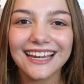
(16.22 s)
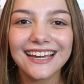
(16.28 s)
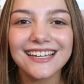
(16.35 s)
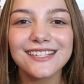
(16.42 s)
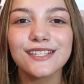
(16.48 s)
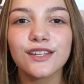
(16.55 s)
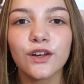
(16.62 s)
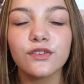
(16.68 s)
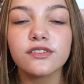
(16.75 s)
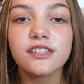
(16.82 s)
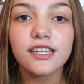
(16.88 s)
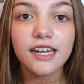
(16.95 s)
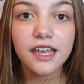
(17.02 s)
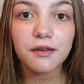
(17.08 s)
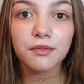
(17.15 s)
guys, so
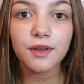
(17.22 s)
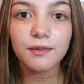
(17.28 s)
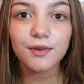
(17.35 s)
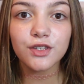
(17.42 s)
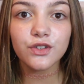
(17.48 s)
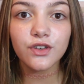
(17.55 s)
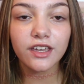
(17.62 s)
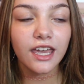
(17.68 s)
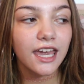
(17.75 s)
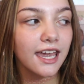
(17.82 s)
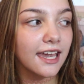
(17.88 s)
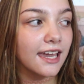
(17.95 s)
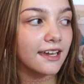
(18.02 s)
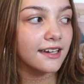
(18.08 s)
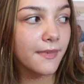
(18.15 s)
today I'm going to be doing
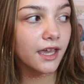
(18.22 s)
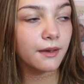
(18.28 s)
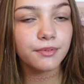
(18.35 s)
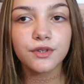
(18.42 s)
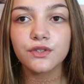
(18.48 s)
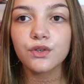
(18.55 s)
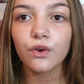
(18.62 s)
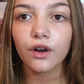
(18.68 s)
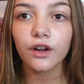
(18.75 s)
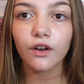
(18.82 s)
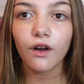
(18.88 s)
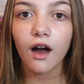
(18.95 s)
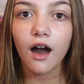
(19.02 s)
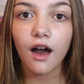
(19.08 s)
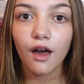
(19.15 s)
a makeup
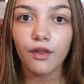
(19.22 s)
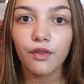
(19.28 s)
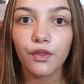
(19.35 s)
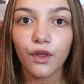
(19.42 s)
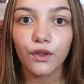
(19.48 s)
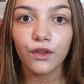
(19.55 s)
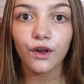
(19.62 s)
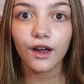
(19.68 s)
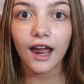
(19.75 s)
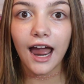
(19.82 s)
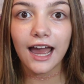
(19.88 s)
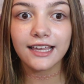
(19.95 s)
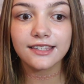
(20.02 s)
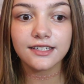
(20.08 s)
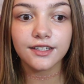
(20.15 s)
tutorial on the look
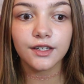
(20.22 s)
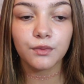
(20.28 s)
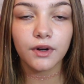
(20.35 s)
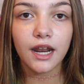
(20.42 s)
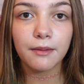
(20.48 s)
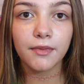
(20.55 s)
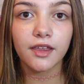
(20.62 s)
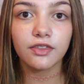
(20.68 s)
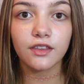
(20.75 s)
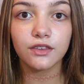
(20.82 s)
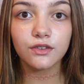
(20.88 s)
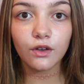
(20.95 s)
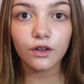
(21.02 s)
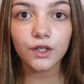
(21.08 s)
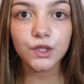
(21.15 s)
I did when I met the
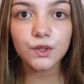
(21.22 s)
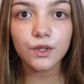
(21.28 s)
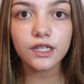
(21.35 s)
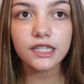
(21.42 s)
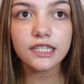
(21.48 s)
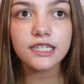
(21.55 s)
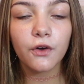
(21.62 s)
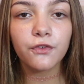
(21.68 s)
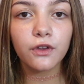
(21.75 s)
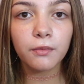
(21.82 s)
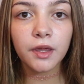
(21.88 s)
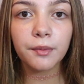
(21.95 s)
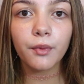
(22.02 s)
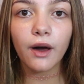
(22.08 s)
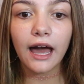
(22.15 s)
Dolan twins. A few
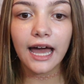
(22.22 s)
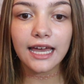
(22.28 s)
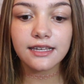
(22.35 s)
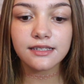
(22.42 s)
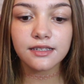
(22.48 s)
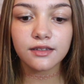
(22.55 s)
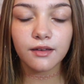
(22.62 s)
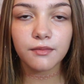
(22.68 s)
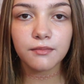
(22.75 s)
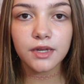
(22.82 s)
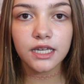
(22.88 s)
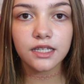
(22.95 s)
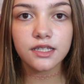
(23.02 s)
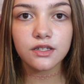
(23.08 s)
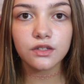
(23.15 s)
people asked
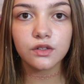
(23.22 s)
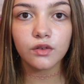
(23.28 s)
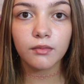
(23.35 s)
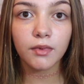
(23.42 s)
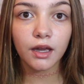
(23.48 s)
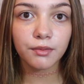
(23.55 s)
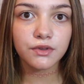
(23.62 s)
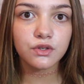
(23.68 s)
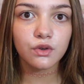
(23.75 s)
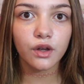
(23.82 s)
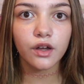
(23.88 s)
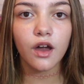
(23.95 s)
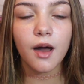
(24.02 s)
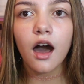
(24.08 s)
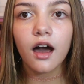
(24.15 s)
me to do a makeup
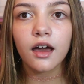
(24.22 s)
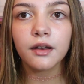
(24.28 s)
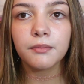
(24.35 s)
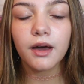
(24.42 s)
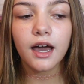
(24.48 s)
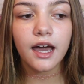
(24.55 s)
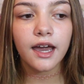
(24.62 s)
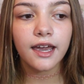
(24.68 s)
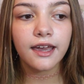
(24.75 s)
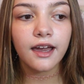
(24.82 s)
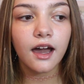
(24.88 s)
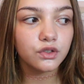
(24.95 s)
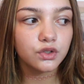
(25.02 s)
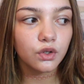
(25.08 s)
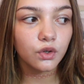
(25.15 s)
tutorial on
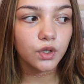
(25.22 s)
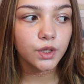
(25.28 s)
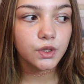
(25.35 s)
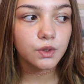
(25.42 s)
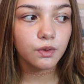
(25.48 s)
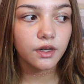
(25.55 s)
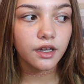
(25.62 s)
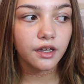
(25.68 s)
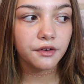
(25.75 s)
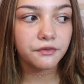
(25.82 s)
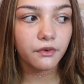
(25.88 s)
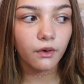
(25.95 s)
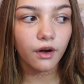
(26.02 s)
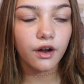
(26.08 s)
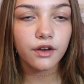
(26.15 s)
my Dolan twin
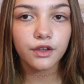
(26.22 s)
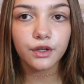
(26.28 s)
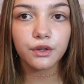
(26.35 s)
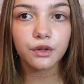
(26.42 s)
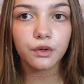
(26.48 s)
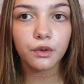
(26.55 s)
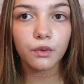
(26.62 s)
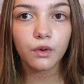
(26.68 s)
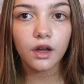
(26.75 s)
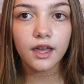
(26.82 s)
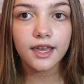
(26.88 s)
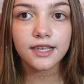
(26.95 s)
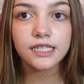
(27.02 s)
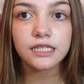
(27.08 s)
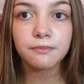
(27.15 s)
For You
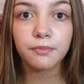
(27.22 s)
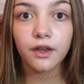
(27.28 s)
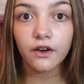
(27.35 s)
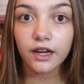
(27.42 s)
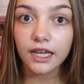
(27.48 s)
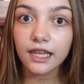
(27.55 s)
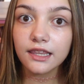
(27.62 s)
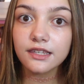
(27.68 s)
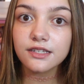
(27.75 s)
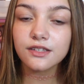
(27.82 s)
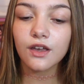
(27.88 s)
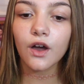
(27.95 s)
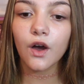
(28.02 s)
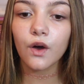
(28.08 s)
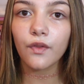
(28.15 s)
experience,
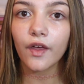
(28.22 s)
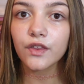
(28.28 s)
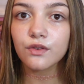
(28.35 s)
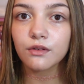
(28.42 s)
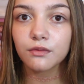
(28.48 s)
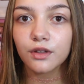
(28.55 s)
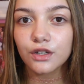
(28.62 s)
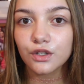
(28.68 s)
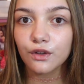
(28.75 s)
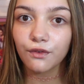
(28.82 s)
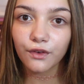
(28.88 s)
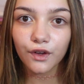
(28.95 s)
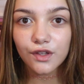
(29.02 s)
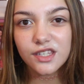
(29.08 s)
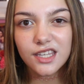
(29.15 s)
so that's what I'm going to
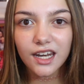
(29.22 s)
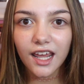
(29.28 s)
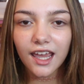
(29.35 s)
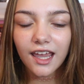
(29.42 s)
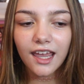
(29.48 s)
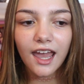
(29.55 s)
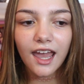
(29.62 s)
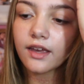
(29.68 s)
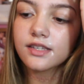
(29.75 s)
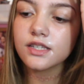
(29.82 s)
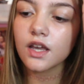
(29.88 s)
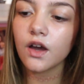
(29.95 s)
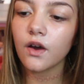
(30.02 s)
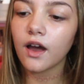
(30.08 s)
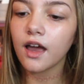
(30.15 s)
do for you today.
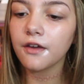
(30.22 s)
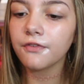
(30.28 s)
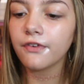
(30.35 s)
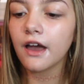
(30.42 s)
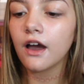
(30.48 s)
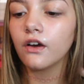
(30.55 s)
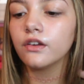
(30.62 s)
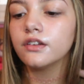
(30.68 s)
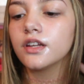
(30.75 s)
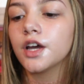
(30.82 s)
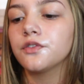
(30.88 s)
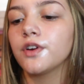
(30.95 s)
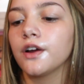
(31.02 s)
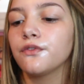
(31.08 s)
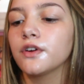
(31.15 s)
so I found
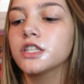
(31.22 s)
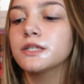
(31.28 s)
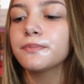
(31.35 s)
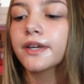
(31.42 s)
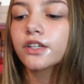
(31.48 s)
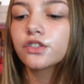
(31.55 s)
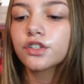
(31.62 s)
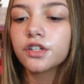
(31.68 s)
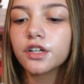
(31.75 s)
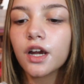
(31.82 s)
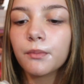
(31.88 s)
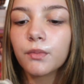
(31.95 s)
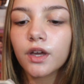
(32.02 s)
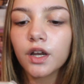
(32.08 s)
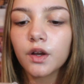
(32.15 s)
a reference picture.
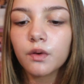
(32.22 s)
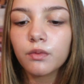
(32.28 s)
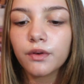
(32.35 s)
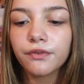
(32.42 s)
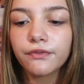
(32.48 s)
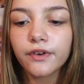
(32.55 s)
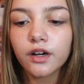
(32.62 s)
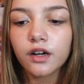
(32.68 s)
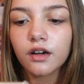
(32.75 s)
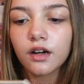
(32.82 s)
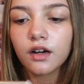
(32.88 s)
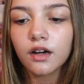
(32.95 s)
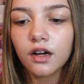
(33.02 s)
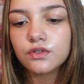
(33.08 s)
I'm going to refer